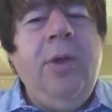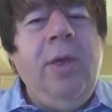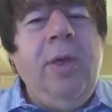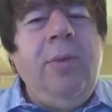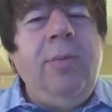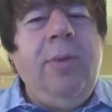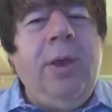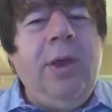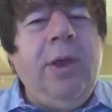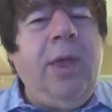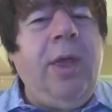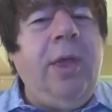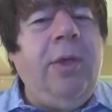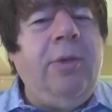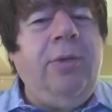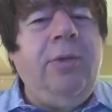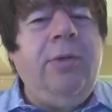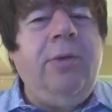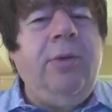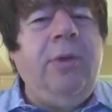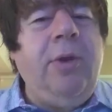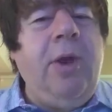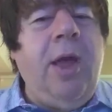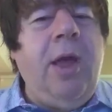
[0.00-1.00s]
in many
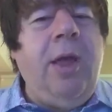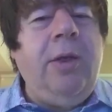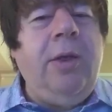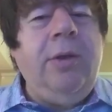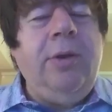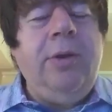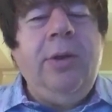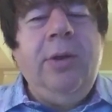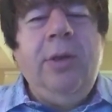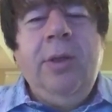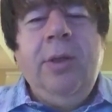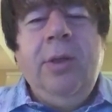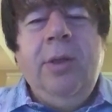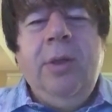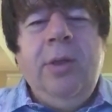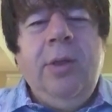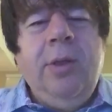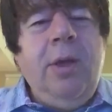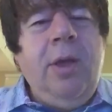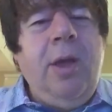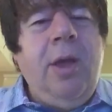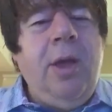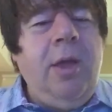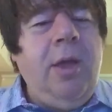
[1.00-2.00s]
cases, are not.
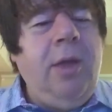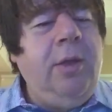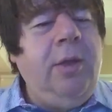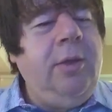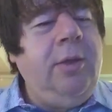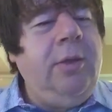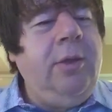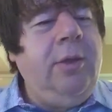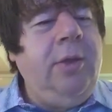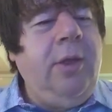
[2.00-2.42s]
I